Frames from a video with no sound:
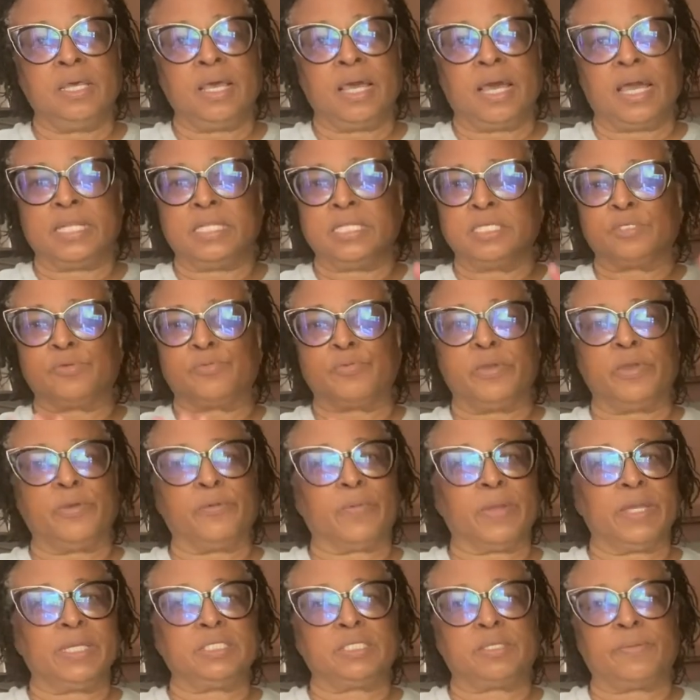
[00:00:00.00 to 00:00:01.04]
I just
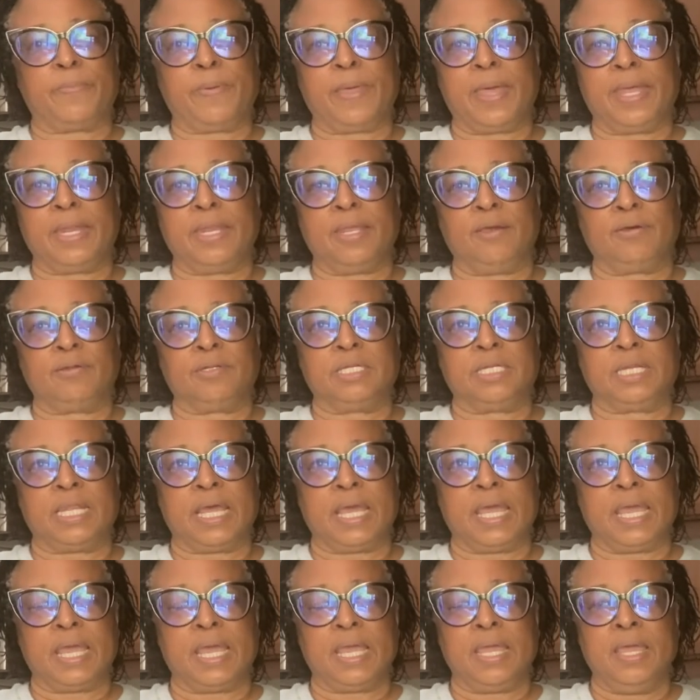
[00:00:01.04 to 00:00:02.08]
rearranged the patio
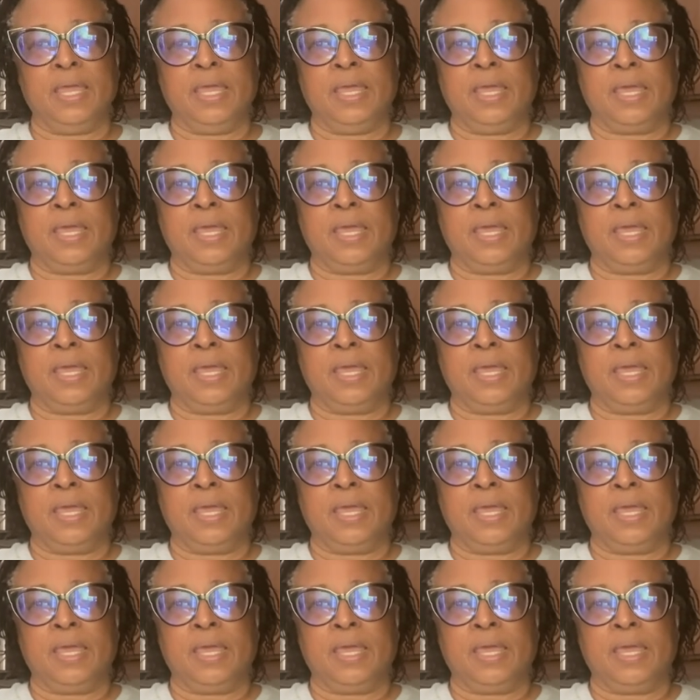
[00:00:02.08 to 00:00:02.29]
today.